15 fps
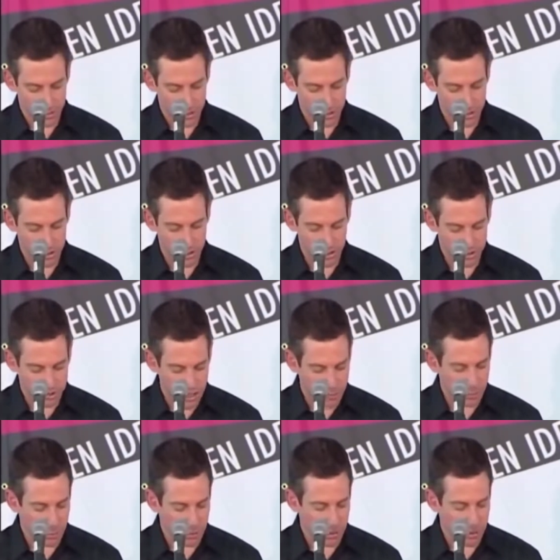She should accept
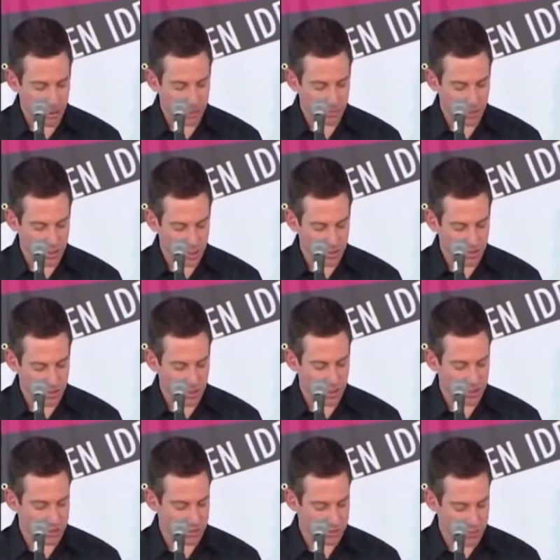what her husband gives her as
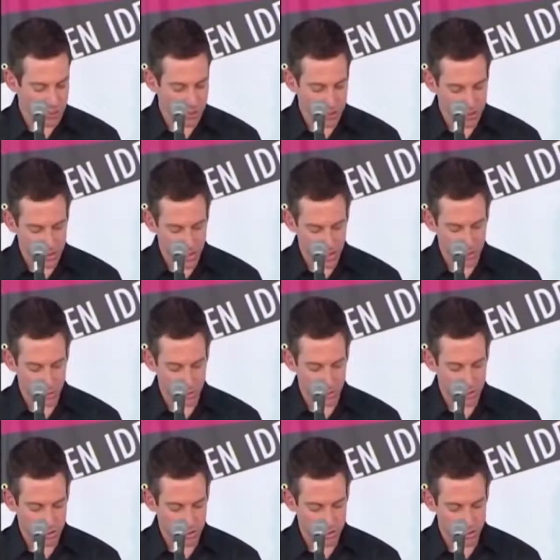sufficient sexual
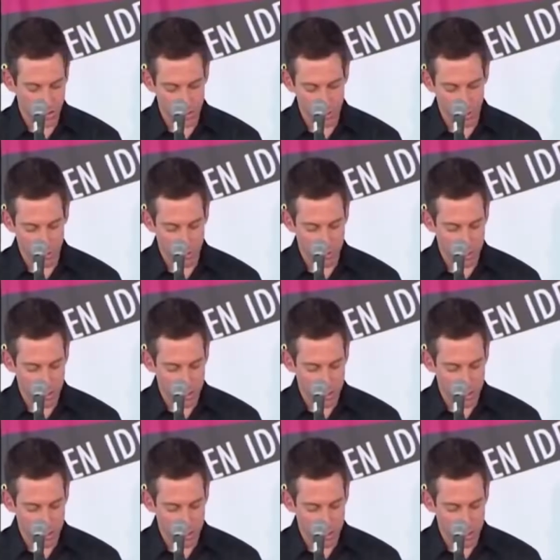needs at any moment.